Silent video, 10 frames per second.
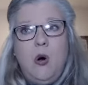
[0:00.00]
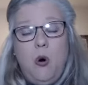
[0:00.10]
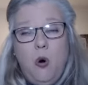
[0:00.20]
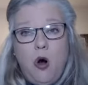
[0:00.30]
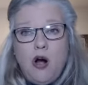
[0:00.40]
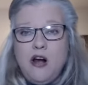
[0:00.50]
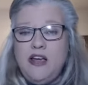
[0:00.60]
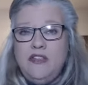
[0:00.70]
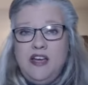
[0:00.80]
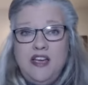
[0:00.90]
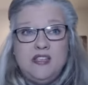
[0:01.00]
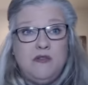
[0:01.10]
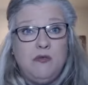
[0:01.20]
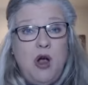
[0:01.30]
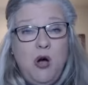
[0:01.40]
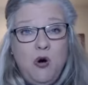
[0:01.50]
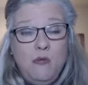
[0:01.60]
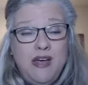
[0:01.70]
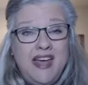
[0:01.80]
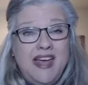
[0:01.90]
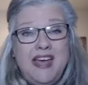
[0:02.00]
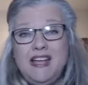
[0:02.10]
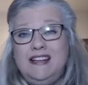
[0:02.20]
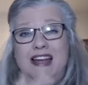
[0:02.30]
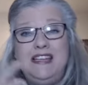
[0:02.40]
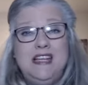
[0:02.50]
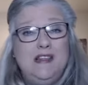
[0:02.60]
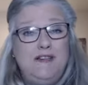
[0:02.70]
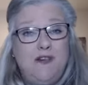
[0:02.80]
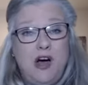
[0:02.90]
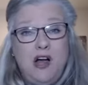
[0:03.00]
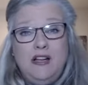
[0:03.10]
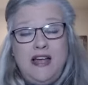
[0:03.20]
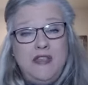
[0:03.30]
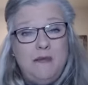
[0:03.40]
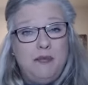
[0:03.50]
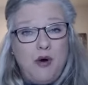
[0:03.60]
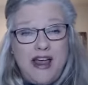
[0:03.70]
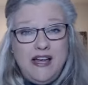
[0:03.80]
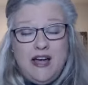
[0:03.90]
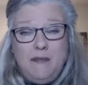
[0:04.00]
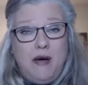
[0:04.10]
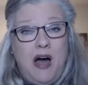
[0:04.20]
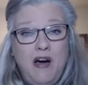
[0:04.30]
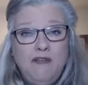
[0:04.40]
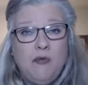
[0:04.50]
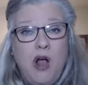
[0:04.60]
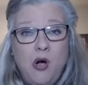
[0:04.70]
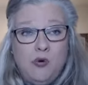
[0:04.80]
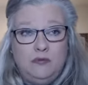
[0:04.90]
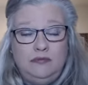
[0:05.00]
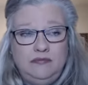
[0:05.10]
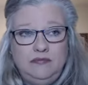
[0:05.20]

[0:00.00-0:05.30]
Or in the case of Rome, it led to the fall and the breakup of Rome.